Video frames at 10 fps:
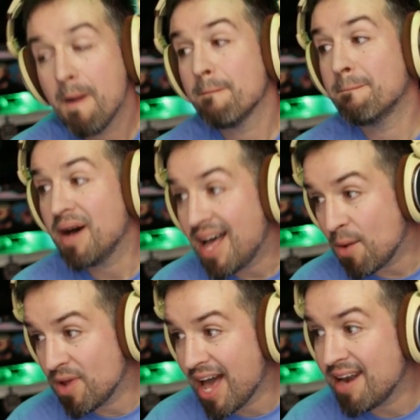
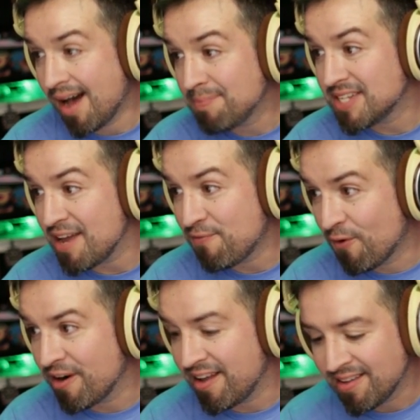But we got an update
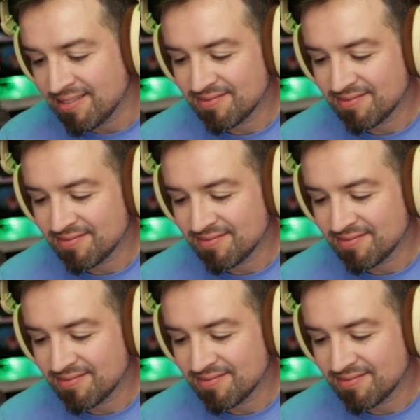for you.